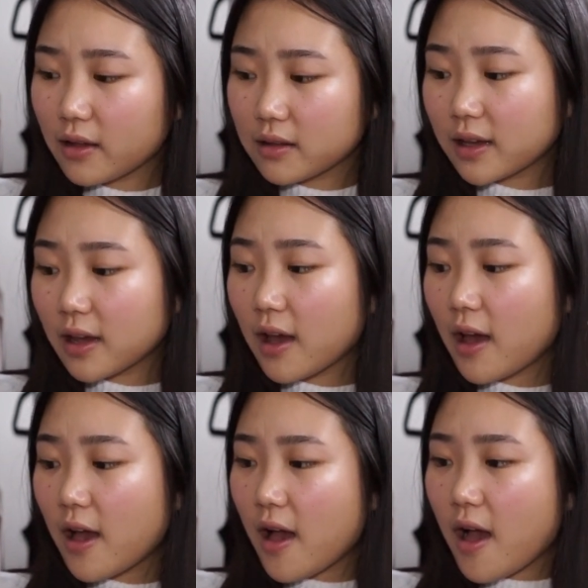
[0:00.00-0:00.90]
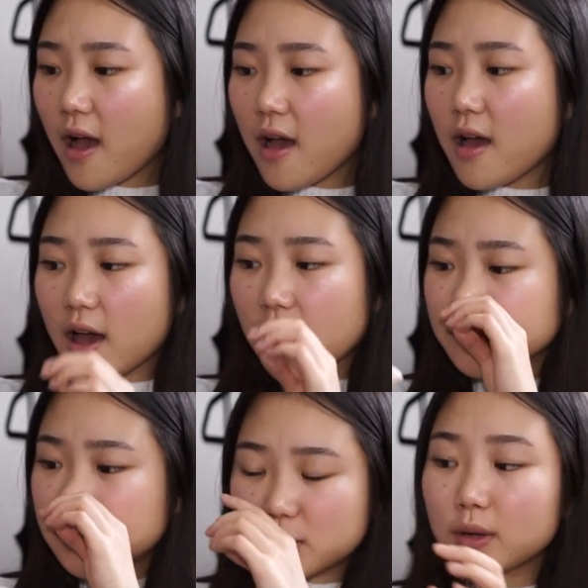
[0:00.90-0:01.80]
Like I'm
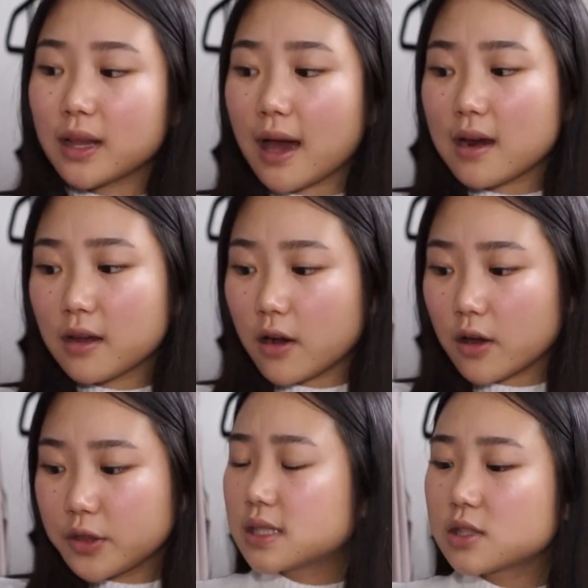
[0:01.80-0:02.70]
so glad I got this.